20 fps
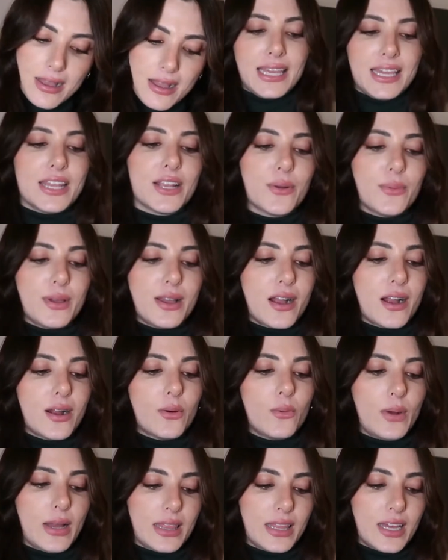And here we are
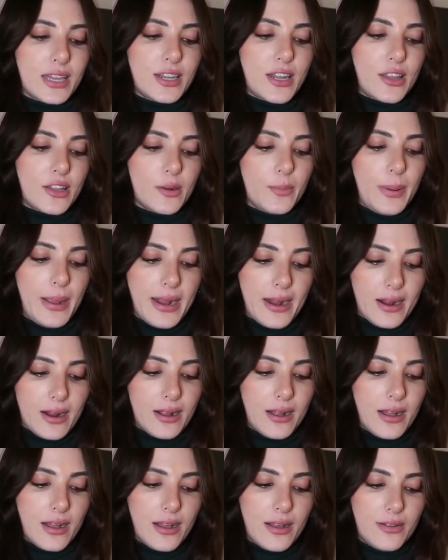with another
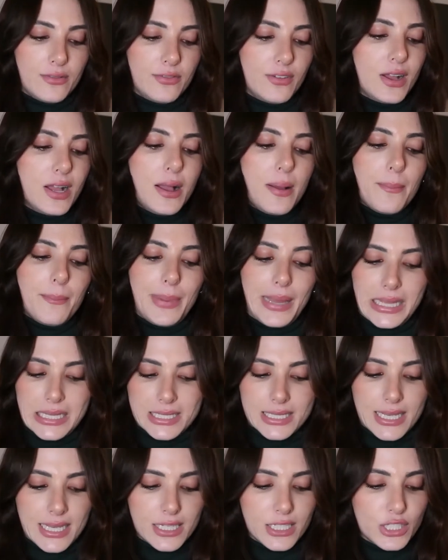pair of
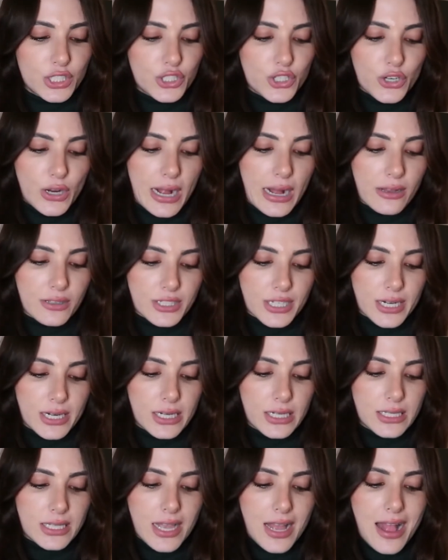basic
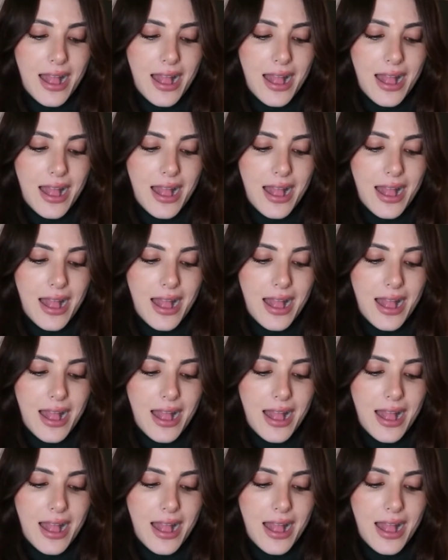trousers.